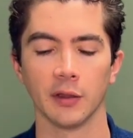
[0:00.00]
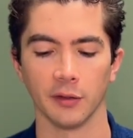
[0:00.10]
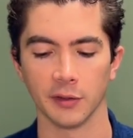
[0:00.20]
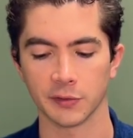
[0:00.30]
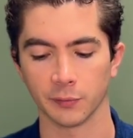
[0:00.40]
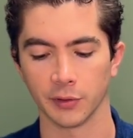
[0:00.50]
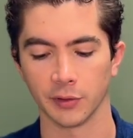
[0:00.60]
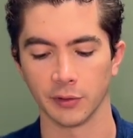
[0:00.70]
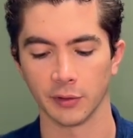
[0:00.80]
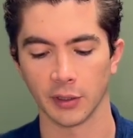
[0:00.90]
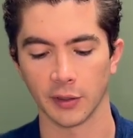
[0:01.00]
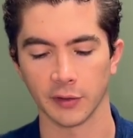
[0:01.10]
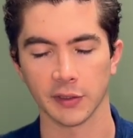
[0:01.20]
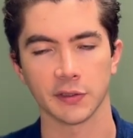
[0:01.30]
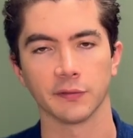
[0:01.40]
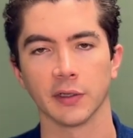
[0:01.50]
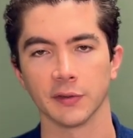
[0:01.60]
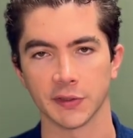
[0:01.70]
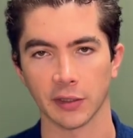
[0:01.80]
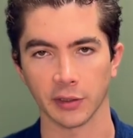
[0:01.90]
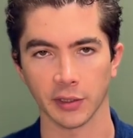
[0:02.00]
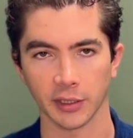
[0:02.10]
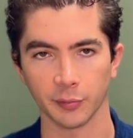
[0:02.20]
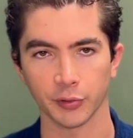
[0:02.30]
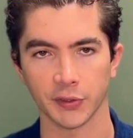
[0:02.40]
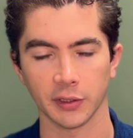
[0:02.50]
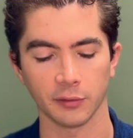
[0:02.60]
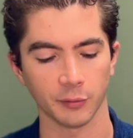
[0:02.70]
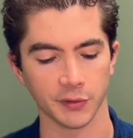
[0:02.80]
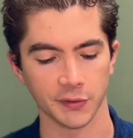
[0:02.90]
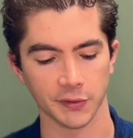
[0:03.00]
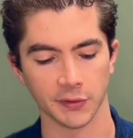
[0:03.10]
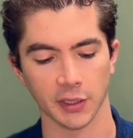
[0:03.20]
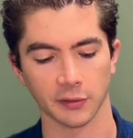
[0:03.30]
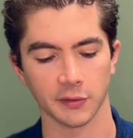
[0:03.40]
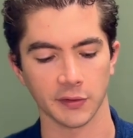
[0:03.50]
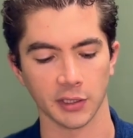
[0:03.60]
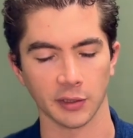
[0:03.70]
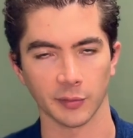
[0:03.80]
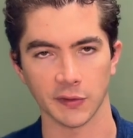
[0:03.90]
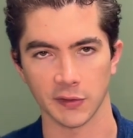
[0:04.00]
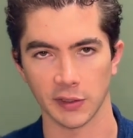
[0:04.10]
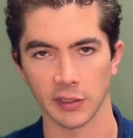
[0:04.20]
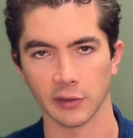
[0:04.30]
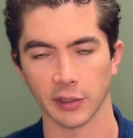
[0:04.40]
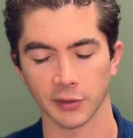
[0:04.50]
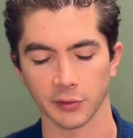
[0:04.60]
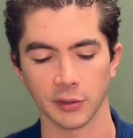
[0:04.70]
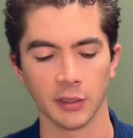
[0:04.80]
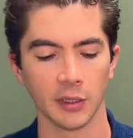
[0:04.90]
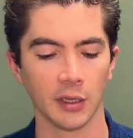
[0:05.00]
This one, the SFL, is down at 90%, which is exactly the same as the EL actually.